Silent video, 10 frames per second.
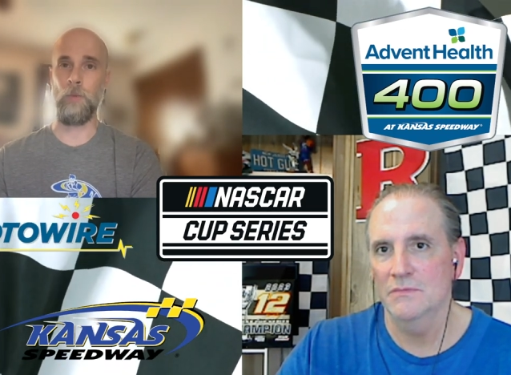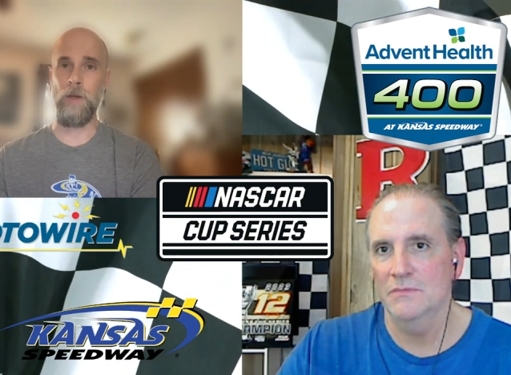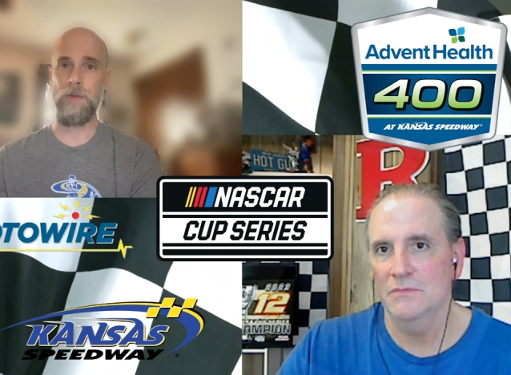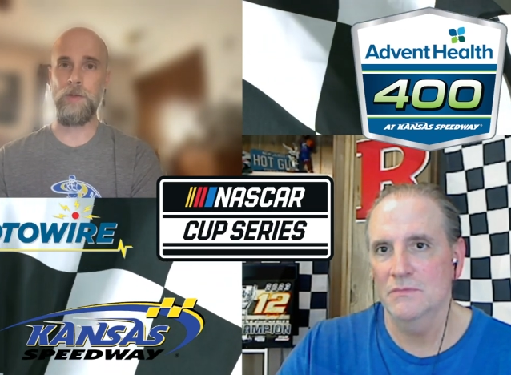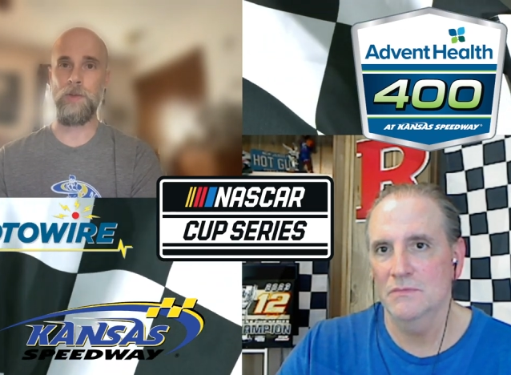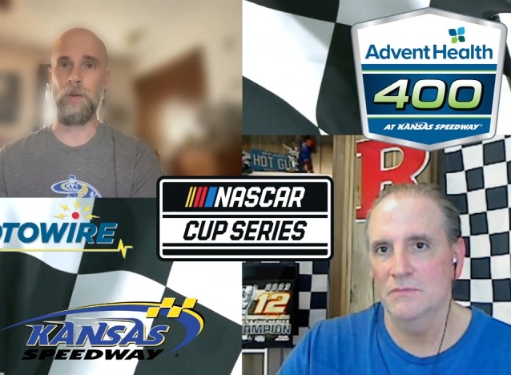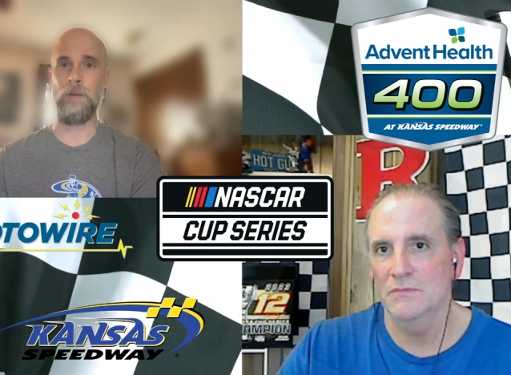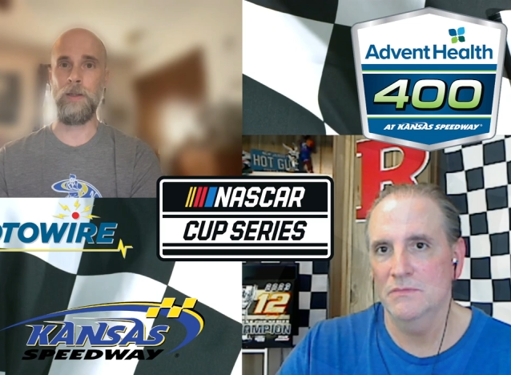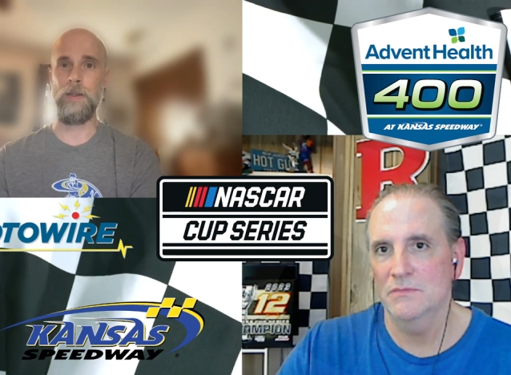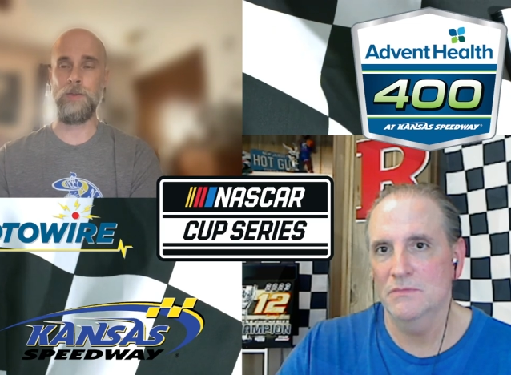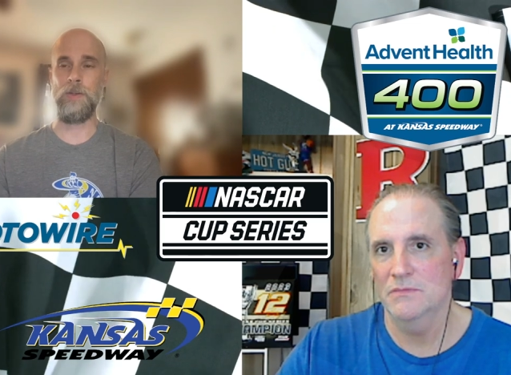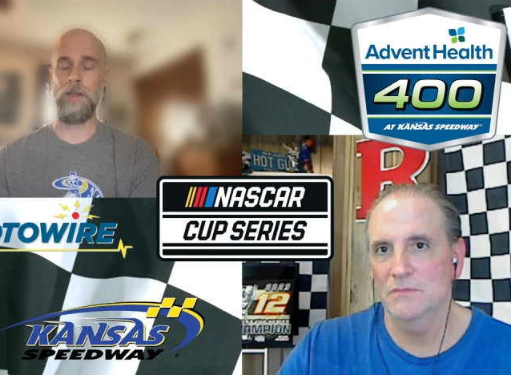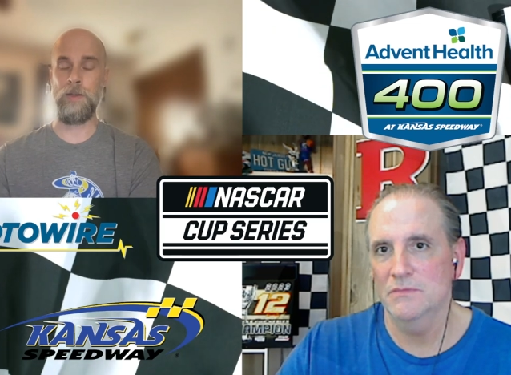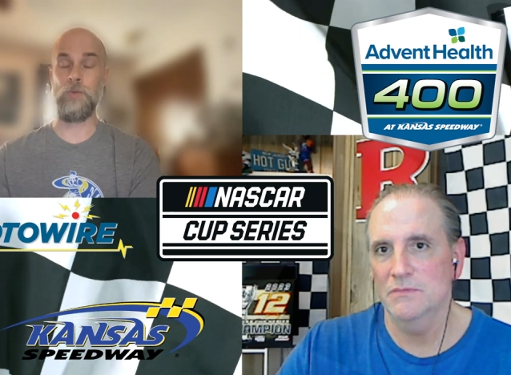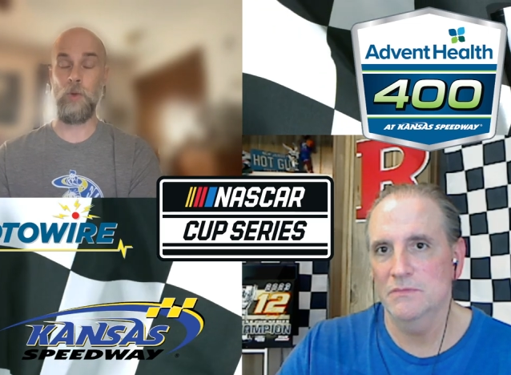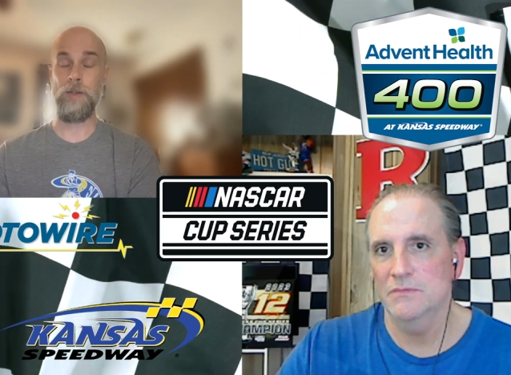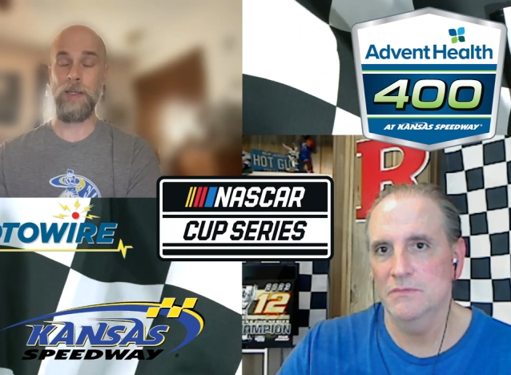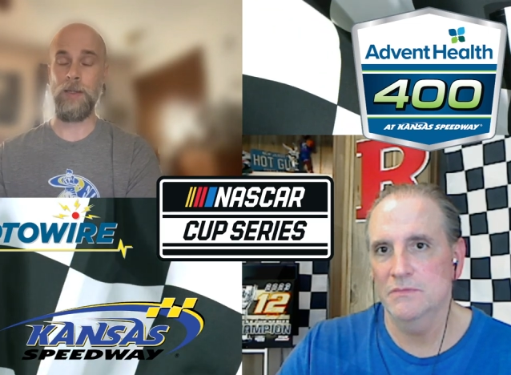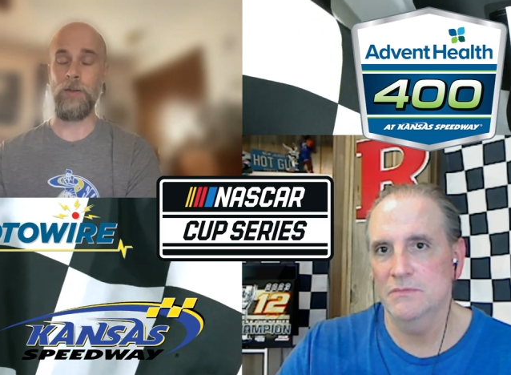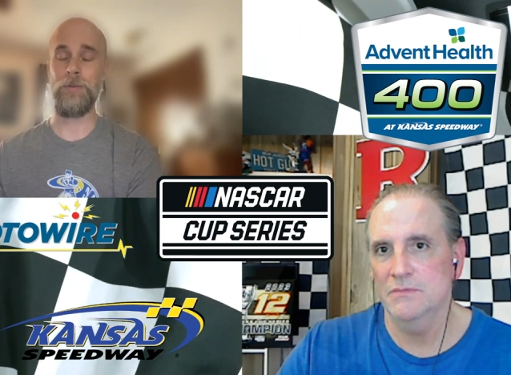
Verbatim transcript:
Speaker 1: a risk, certainly he's he's risky,